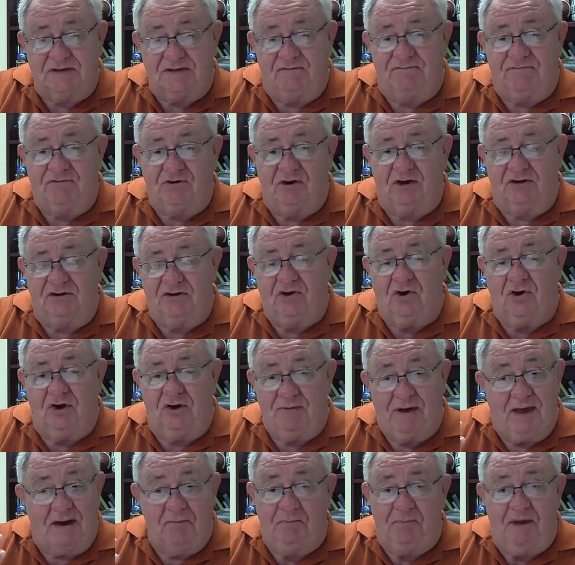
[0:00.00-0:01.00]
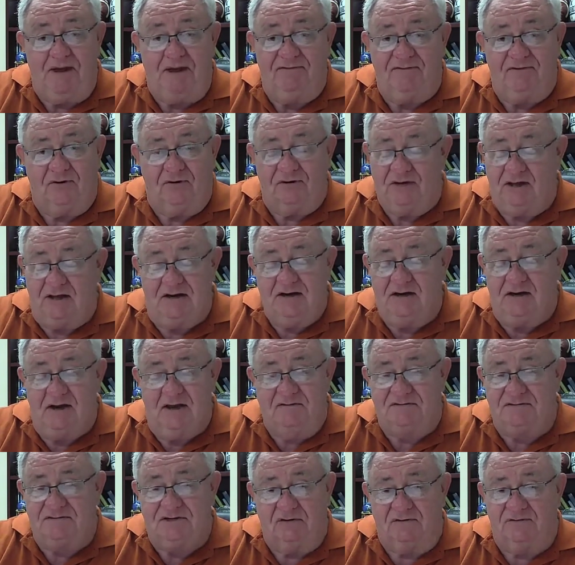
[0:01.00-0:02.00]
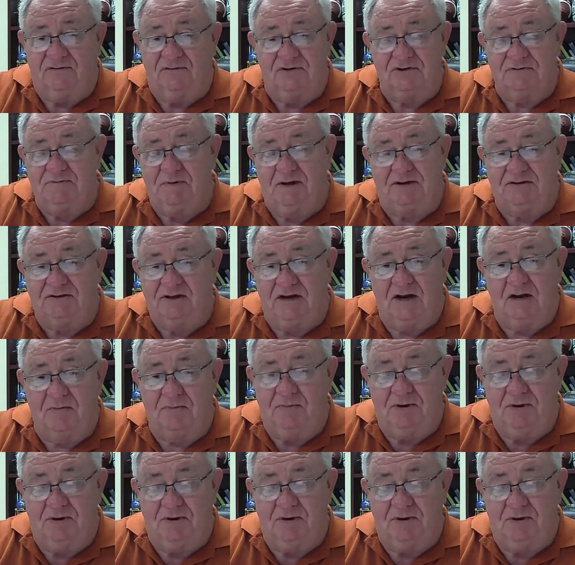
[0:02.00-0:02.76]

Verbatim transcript: was after I'd called him. I had a payphone. They didn't have cell phones back then.